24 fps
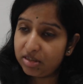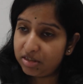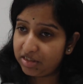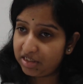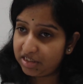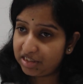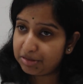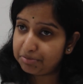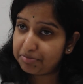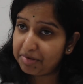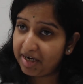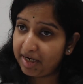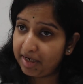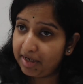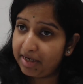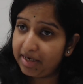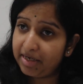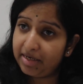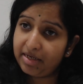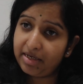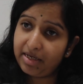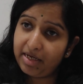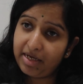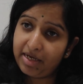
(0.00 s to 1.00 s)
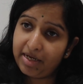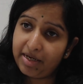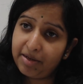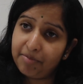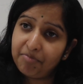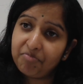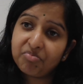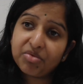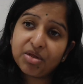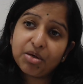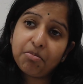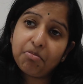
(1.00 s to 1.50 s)
suspecting
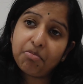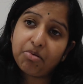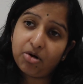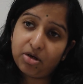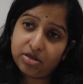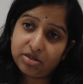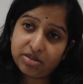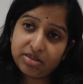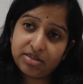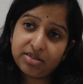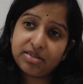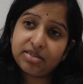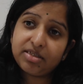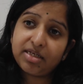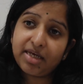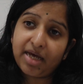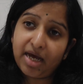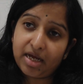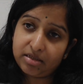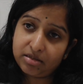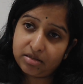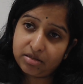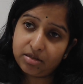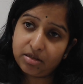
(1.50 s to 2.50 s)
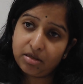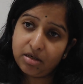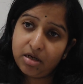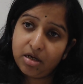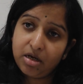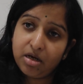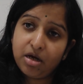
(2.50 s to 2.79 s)
a prostate cancer?